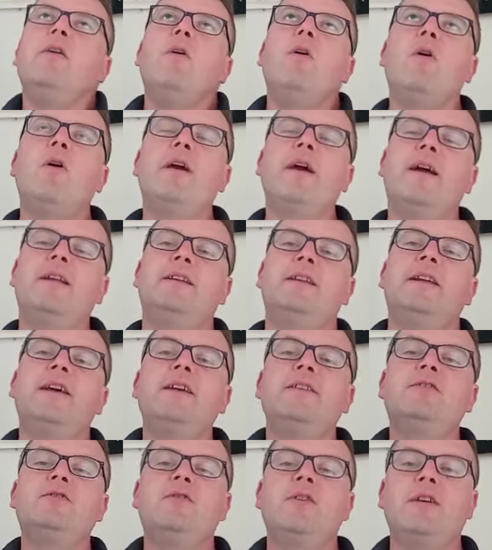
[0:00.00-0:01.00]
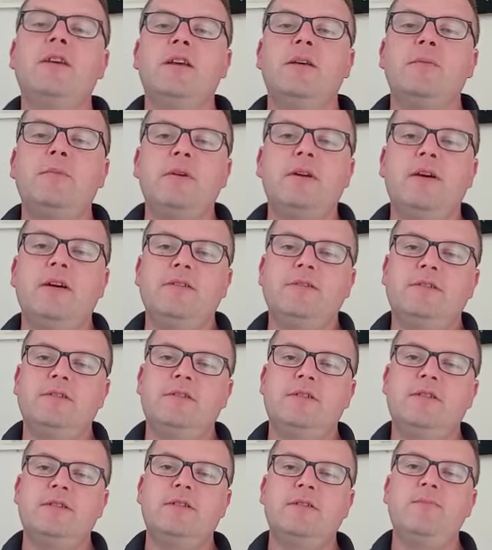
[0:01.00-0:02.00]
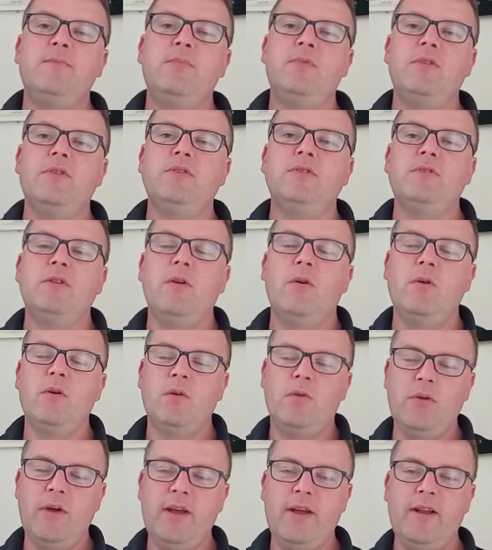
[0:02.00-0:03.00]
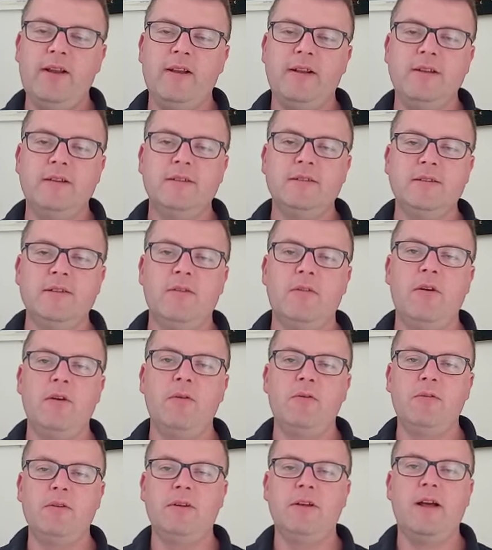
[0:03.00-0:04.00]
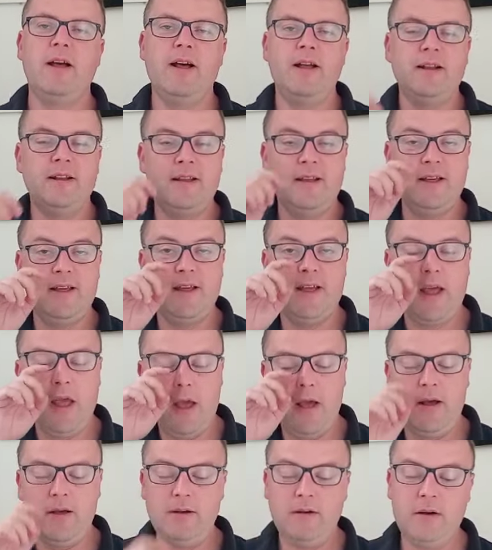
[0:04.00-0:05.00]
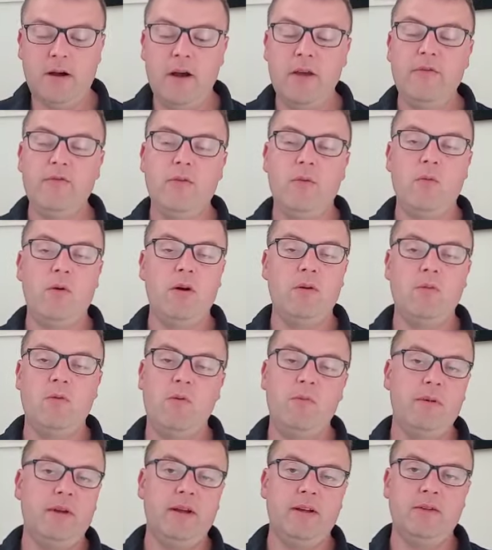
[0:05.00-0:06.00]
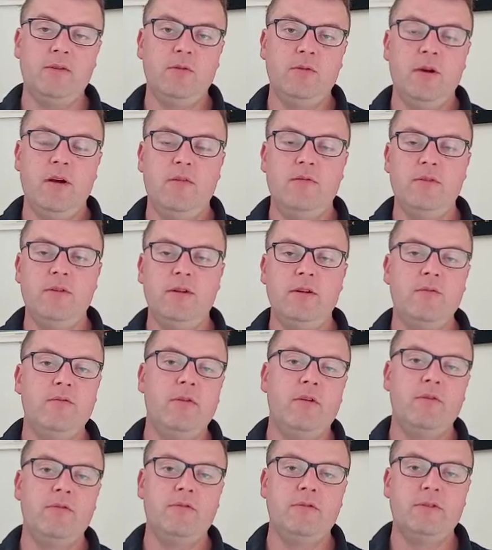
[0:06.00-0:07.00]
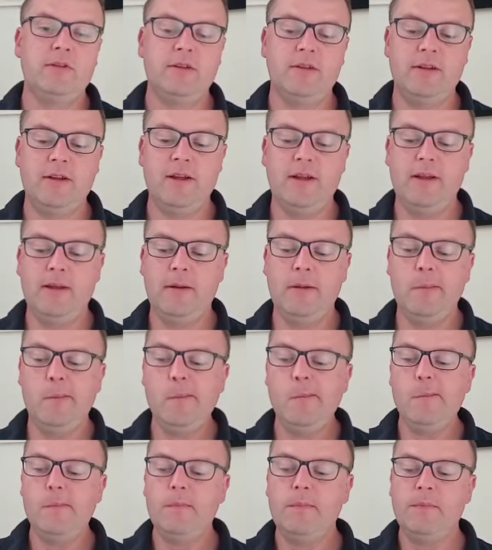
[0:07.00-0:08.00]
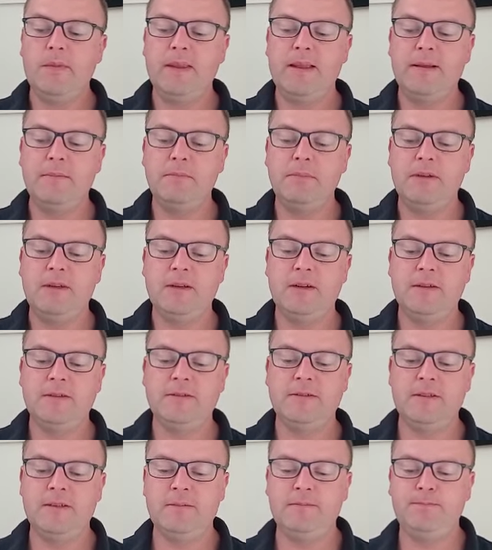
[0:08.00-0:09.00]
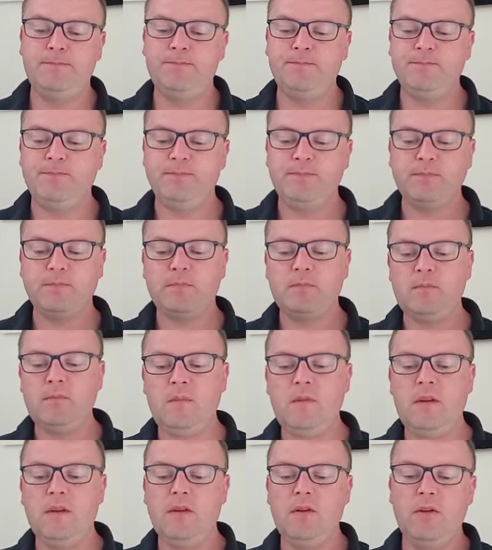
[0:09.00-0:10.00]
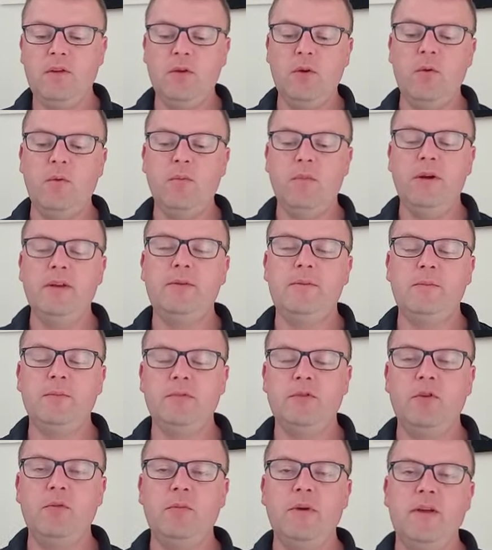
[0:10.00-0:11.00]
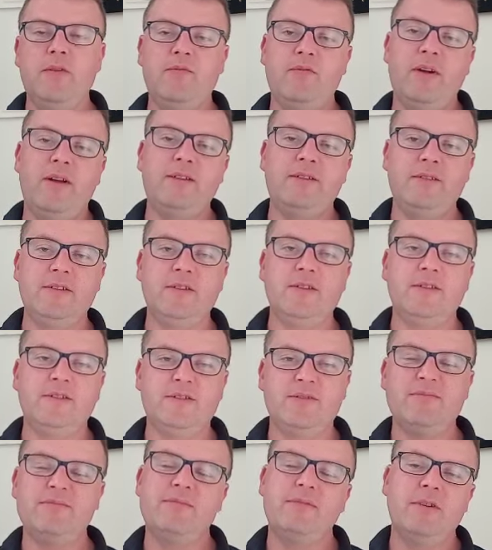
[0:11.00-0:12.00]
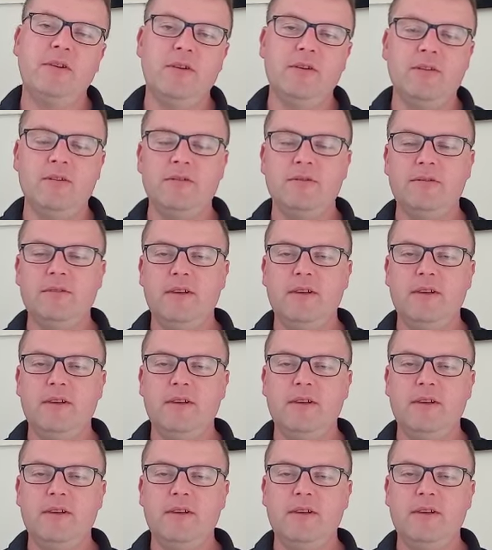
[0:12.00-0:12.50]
okay, today's tricky because there's a load of rain around, and I for one won't be getting too heavily involved today because my two main fancies, you know,